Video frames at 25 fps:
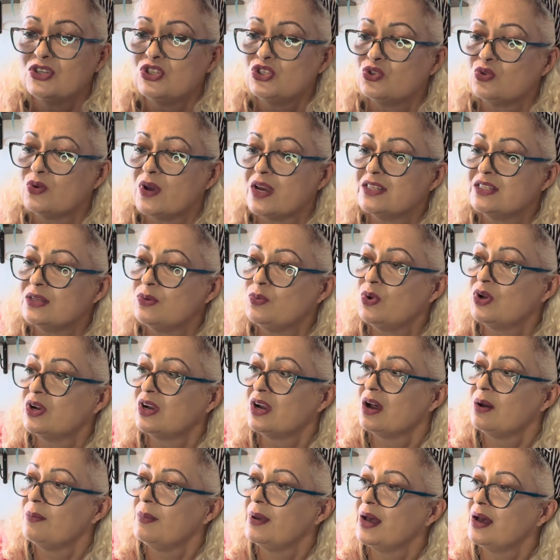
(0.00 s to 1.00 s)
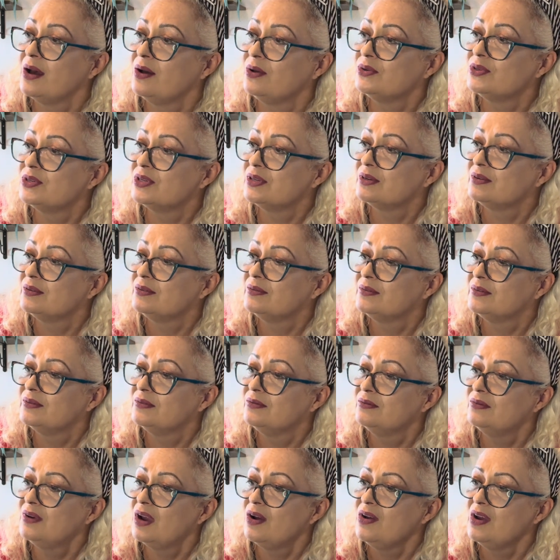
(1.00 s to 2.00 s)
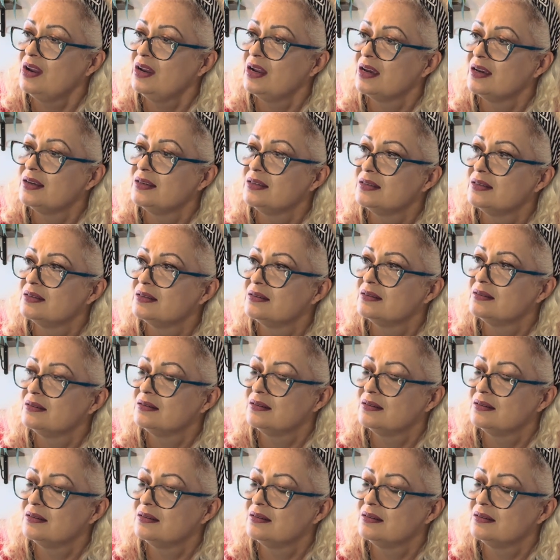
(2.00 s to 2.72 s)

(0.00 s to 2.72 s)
stressing will come out. Very nice.